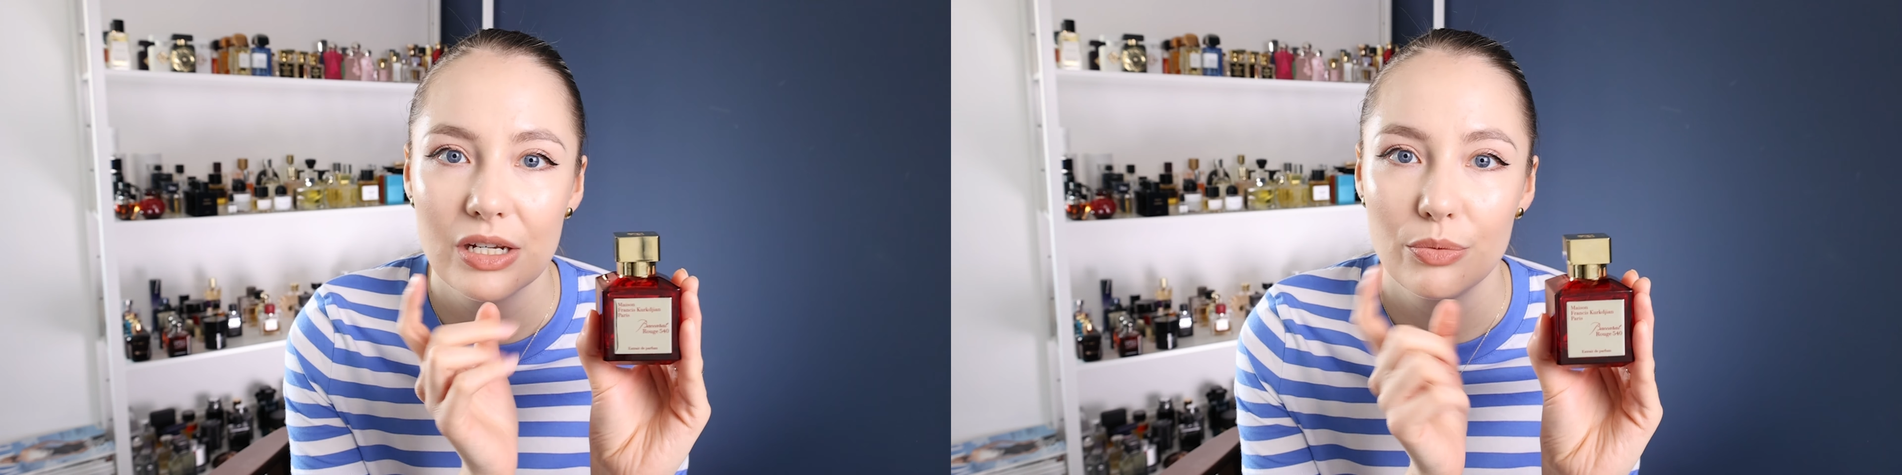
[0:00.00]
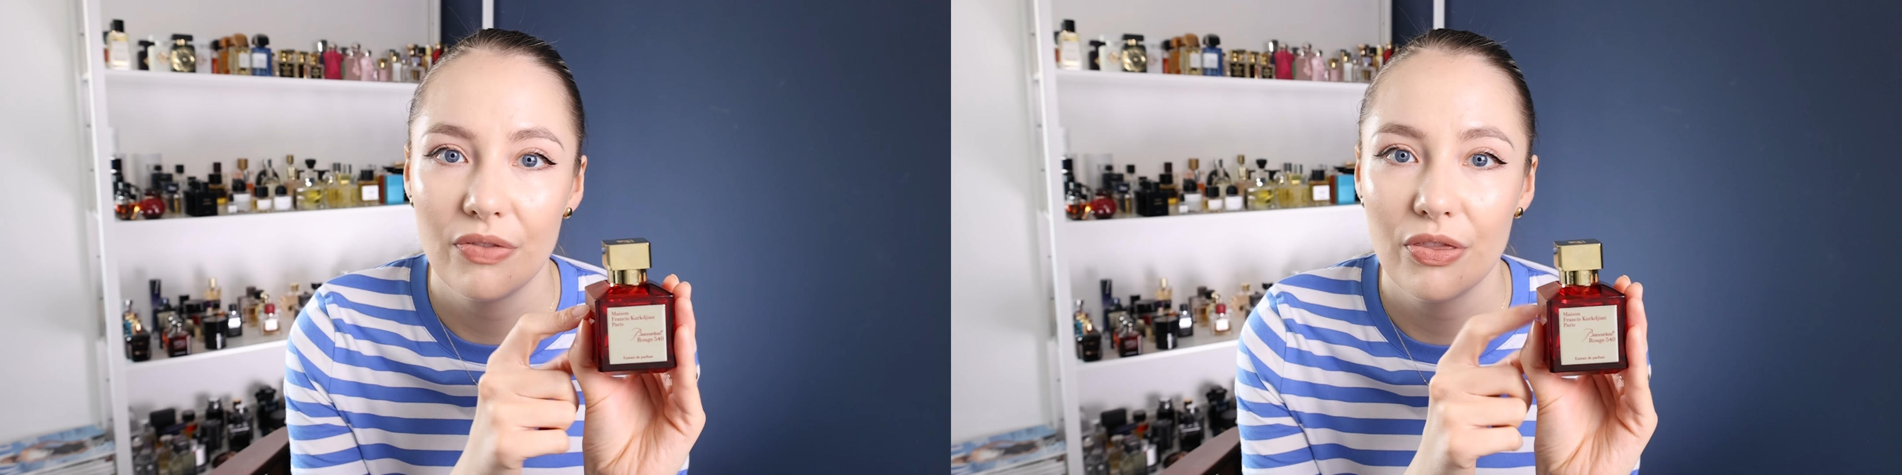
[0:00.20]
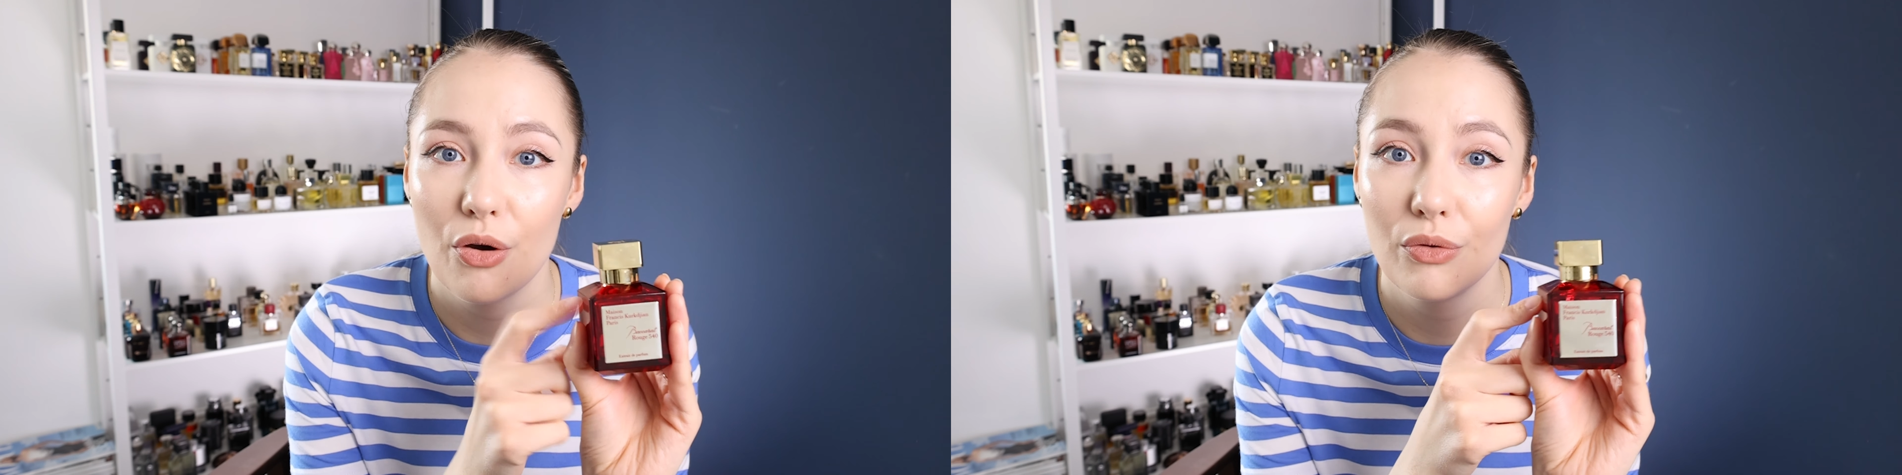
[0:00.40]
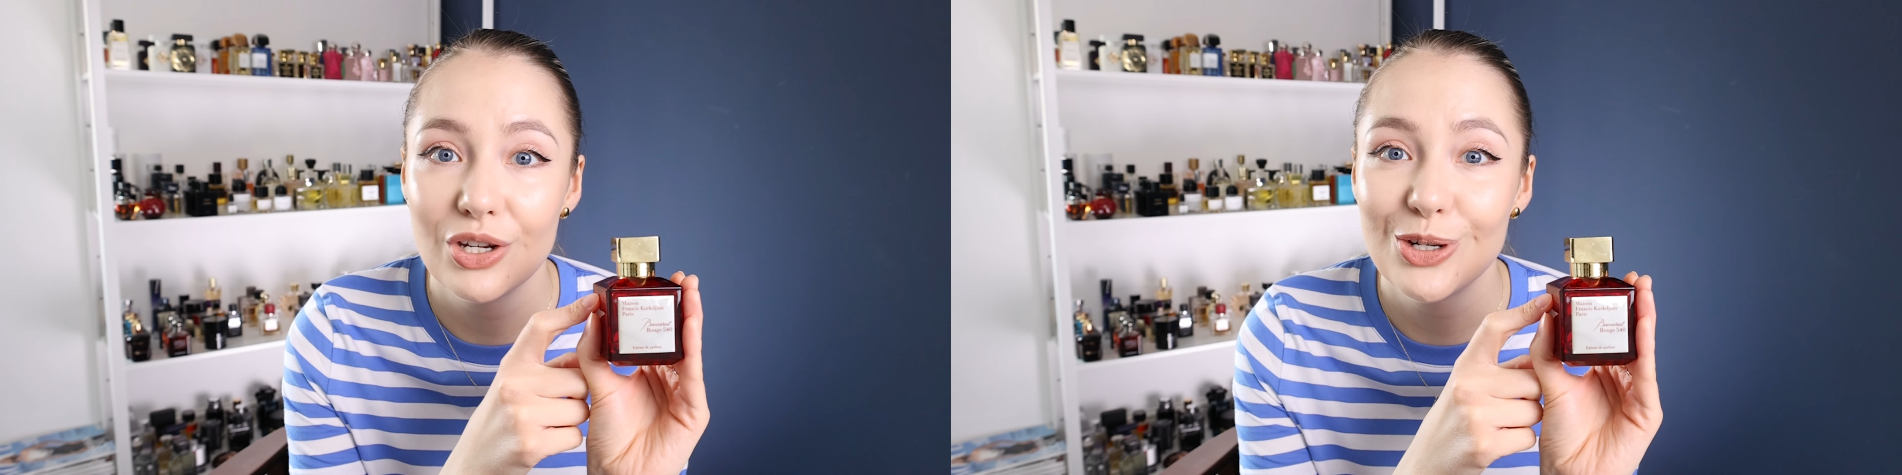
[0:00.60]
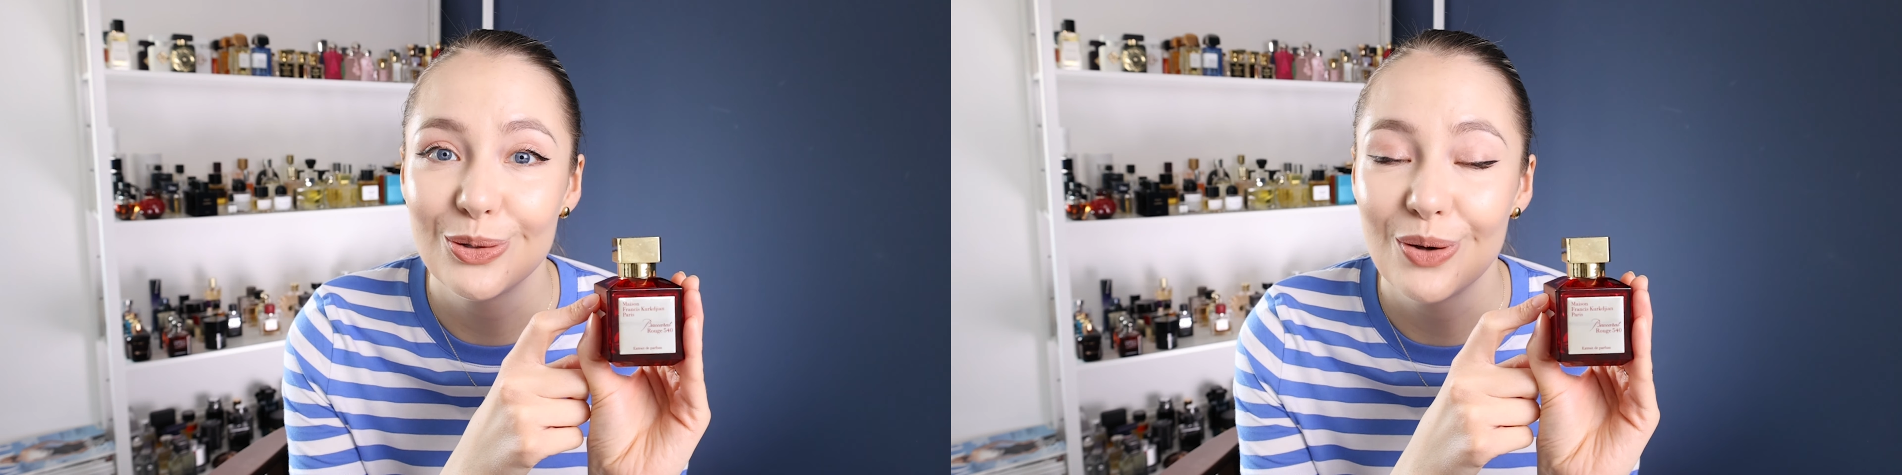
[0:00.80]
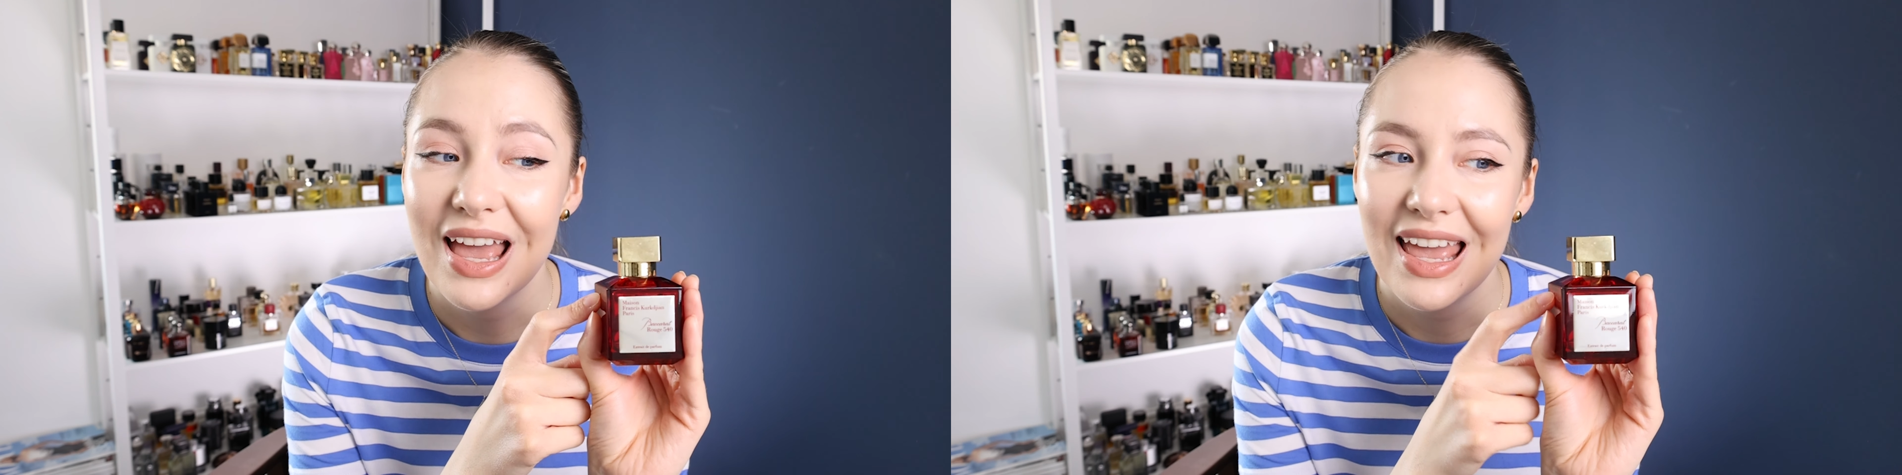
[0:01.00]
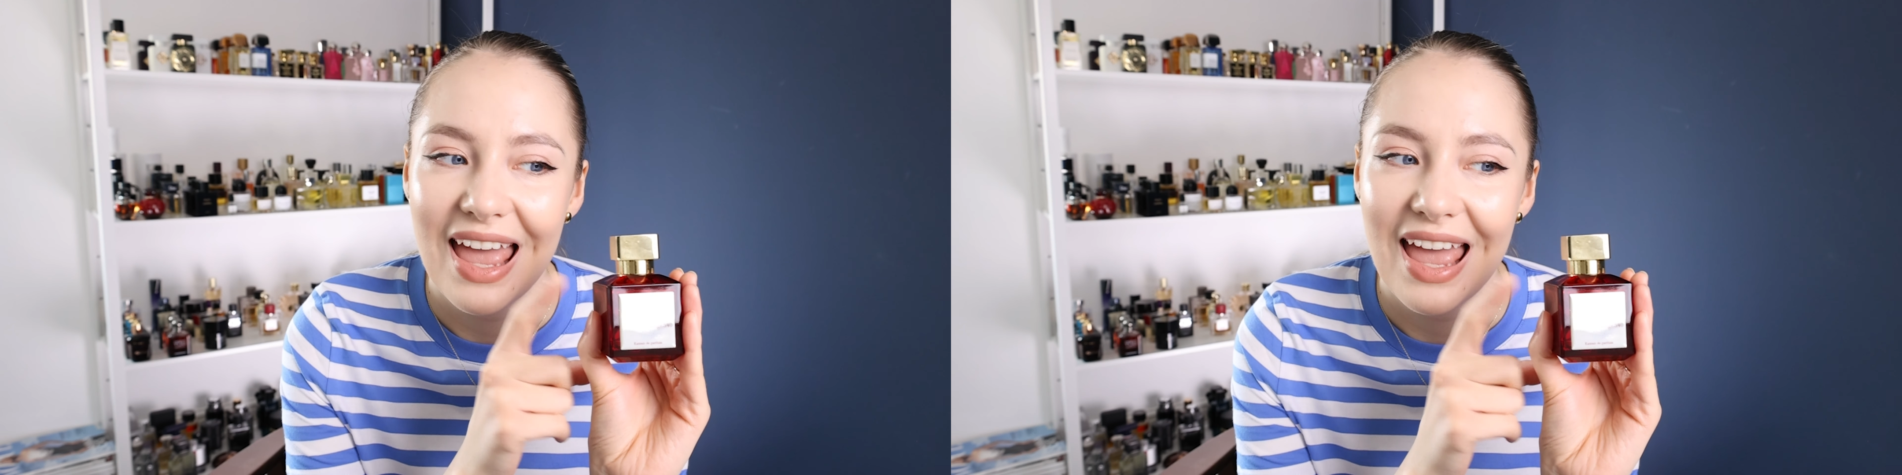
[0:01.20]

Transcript: it with the original